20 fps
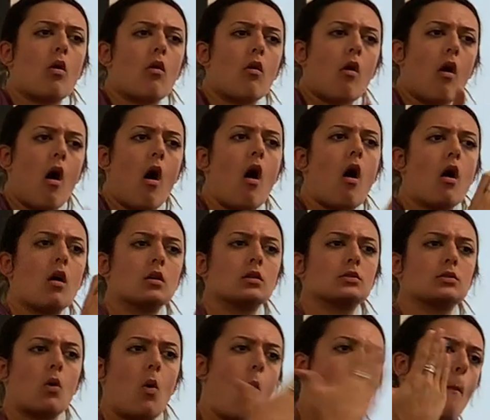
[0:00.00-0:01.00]
Action
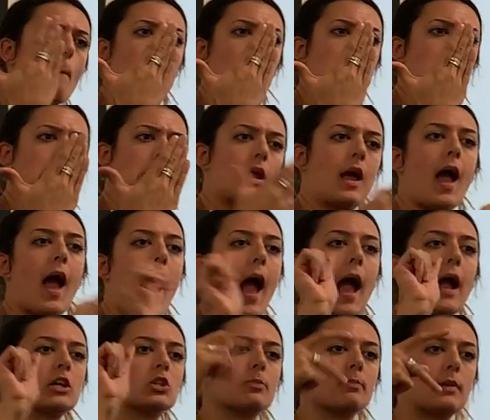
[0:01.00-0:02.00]
potentials. I see a
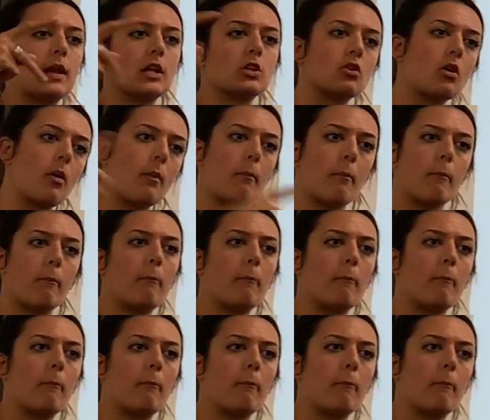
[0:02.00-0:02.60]
few whisperings.